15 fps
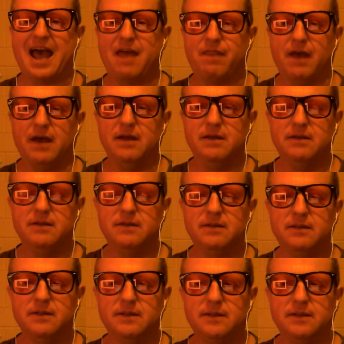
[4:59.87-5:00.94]
other
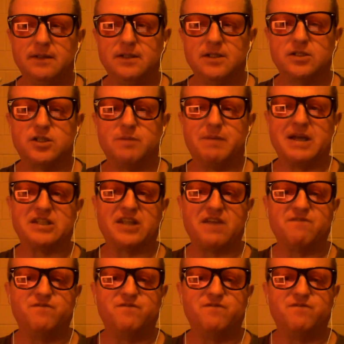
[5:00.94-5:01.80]
to basically